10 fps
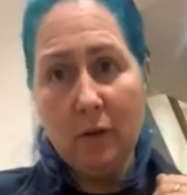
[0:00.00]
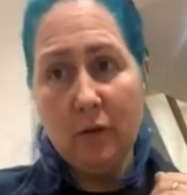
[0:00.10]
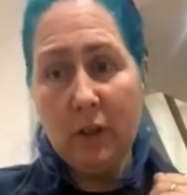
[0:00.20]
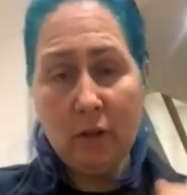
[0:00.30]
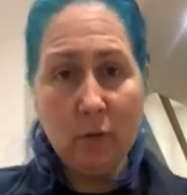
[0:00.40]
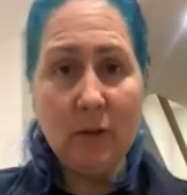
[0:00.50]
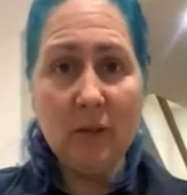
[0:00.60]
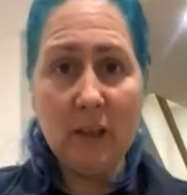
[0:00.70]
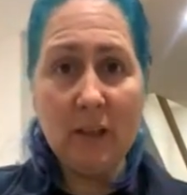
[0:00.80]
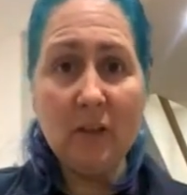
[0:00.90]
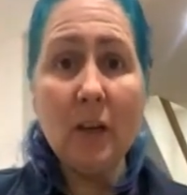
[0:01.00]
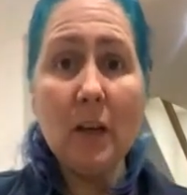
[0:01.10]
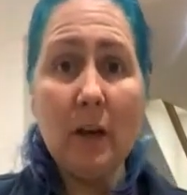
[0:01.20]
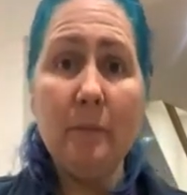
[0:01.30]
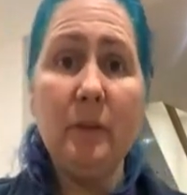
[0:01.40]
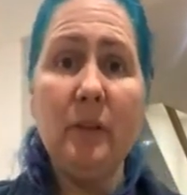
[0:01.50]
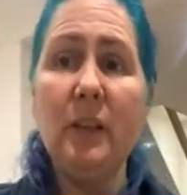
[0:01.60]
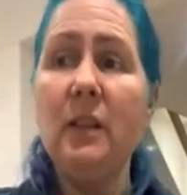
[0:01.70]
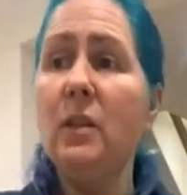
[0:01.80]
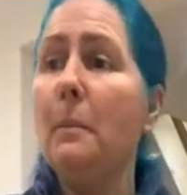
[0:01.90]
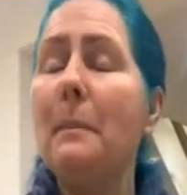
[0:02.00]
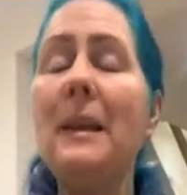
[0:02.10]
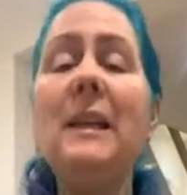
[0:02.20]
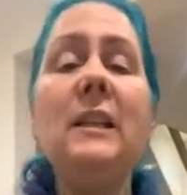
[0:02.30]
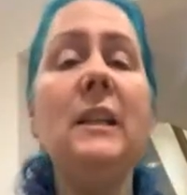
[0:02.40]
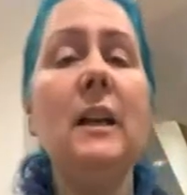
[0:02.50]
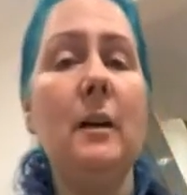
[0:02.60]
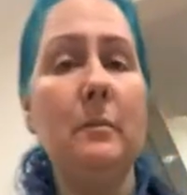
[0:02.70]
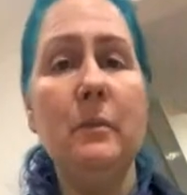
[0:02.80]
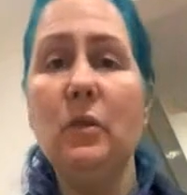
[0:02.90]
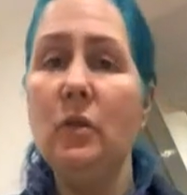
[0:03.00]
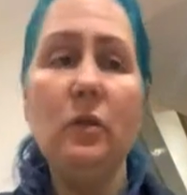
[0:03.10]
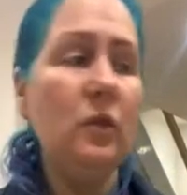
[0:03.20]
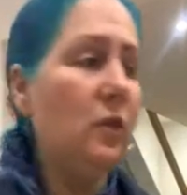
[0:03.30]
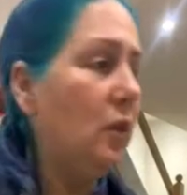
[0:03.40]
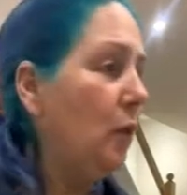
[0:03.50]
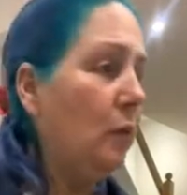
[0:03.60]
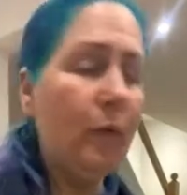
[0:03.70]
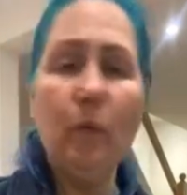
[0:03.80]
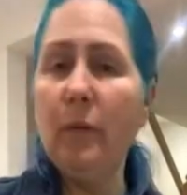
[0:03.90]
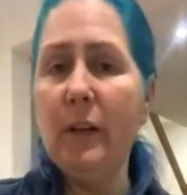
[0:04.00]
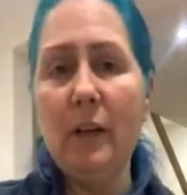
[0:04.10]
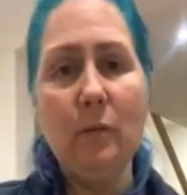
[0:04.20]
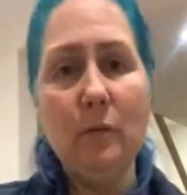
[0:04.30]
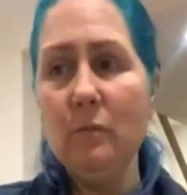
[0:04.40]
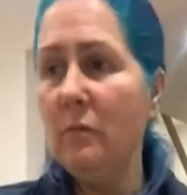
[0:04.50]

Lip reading: dental disease, gum disease, bleeding gums, tooth fallen out,